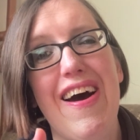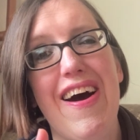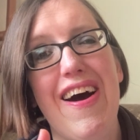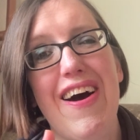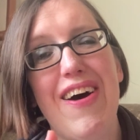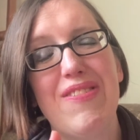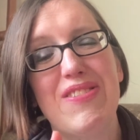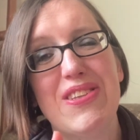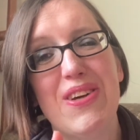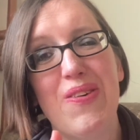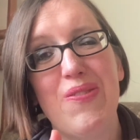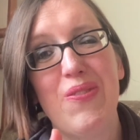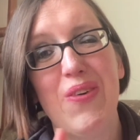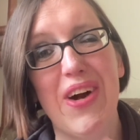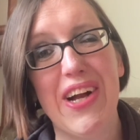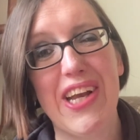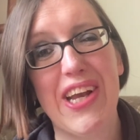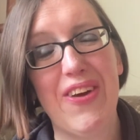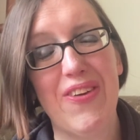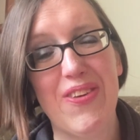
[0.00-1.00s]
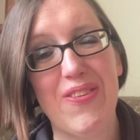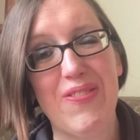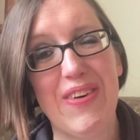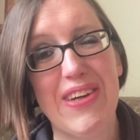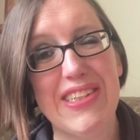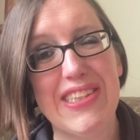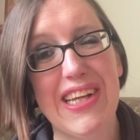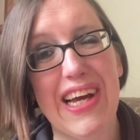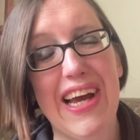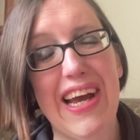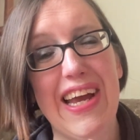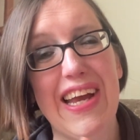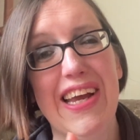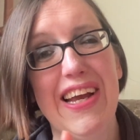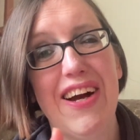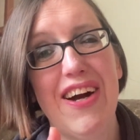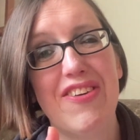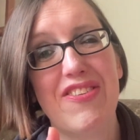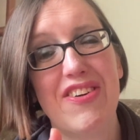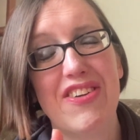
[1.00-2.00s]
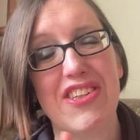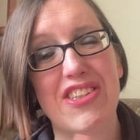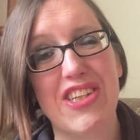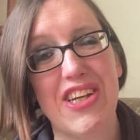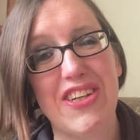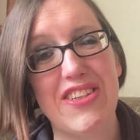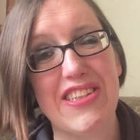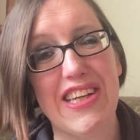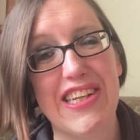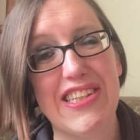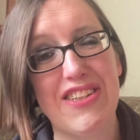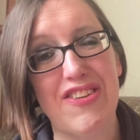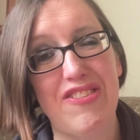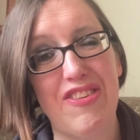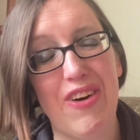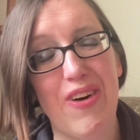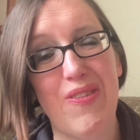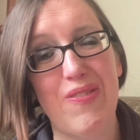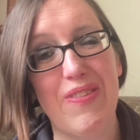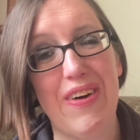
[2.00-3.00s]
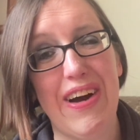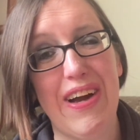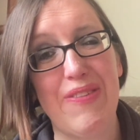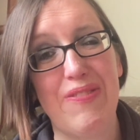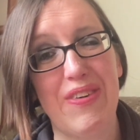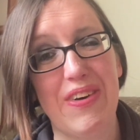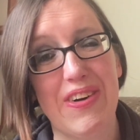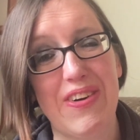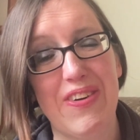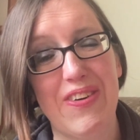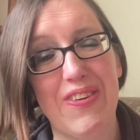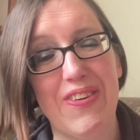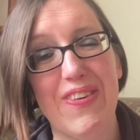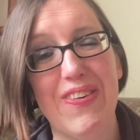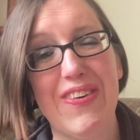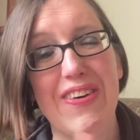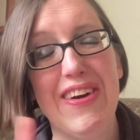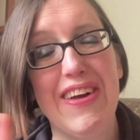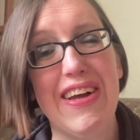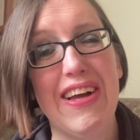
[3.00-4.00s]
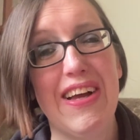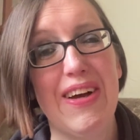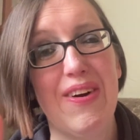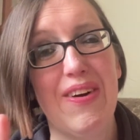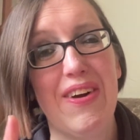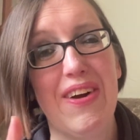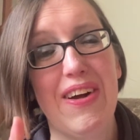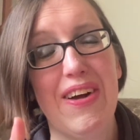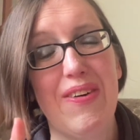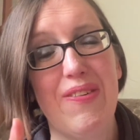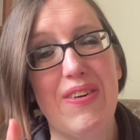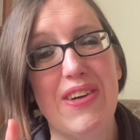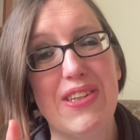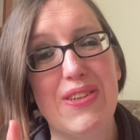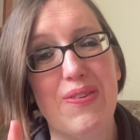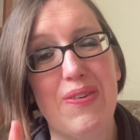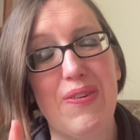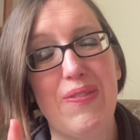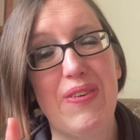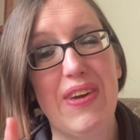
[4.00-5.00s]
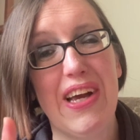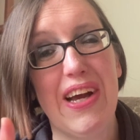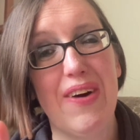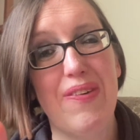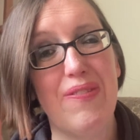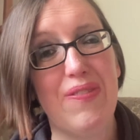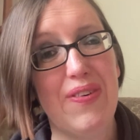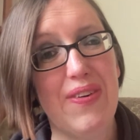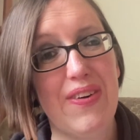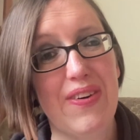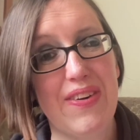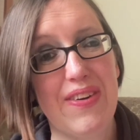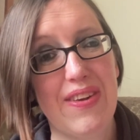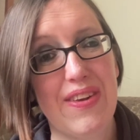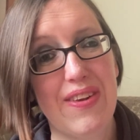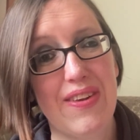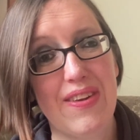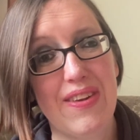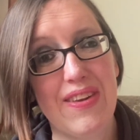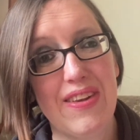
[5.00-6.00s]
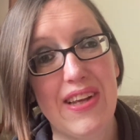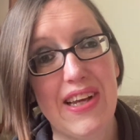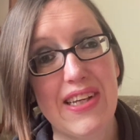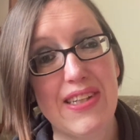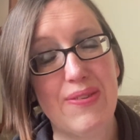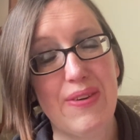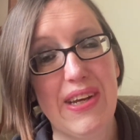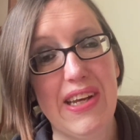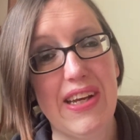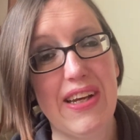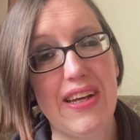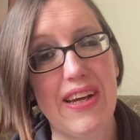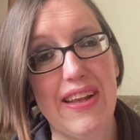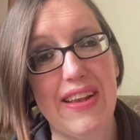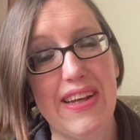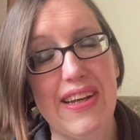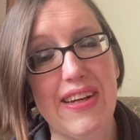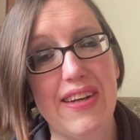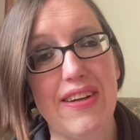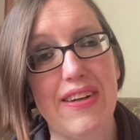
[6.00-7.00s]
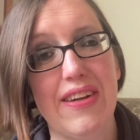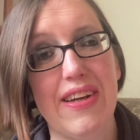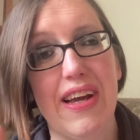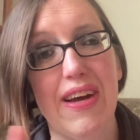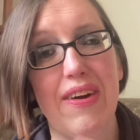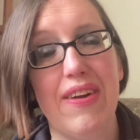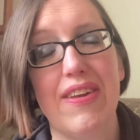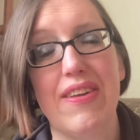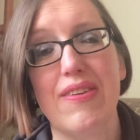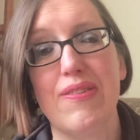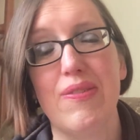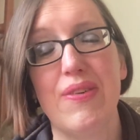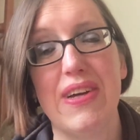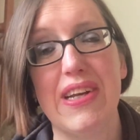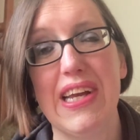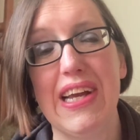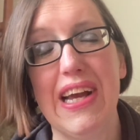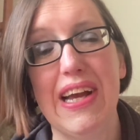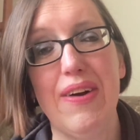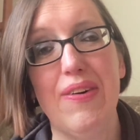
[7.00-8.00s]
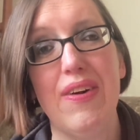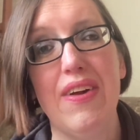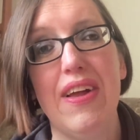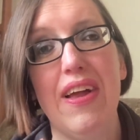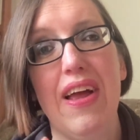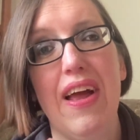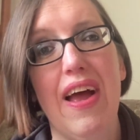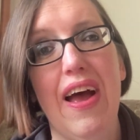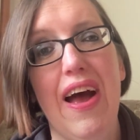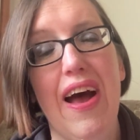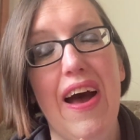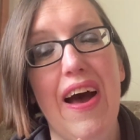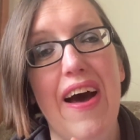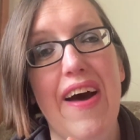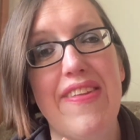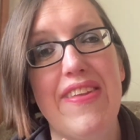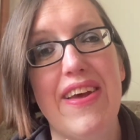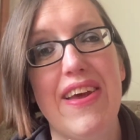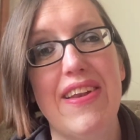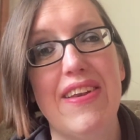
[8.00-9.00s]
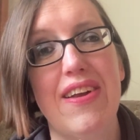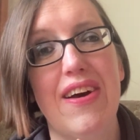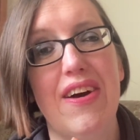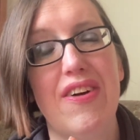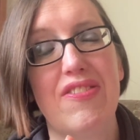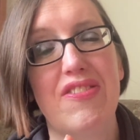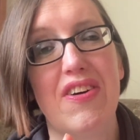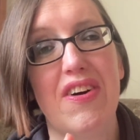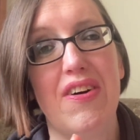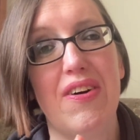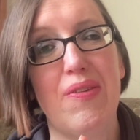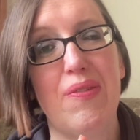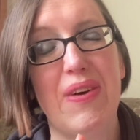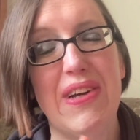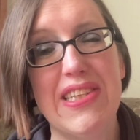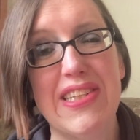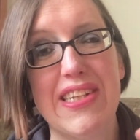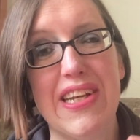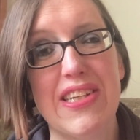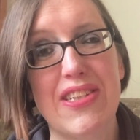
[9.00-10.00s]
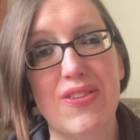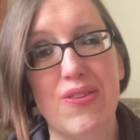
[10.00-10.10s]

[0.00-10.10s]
Um, so I'm working on the Monday. I've got Tuesday to film my book haul, which will be up next week, I think. Yeah, working out. And then I've got Wednesday's